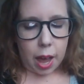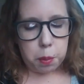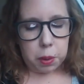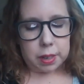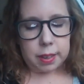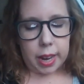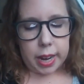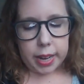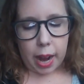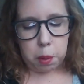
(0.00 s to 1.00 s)
I worked
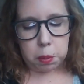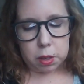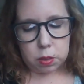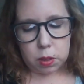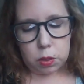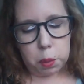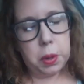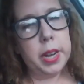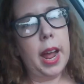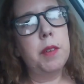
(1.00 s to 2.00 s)
eight hours, so
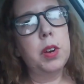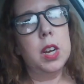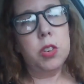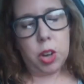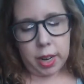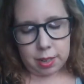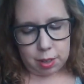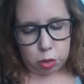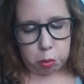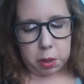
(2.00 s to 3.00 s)
on an average, I
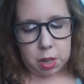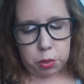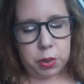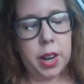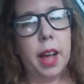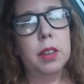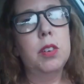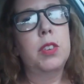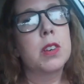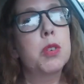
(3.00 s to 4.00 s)
did
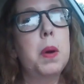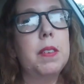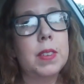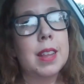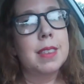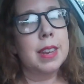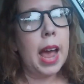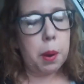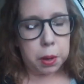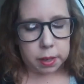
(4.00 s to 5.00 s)
$23.12 an
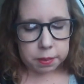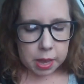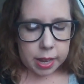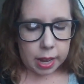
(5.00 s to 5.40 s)
hour.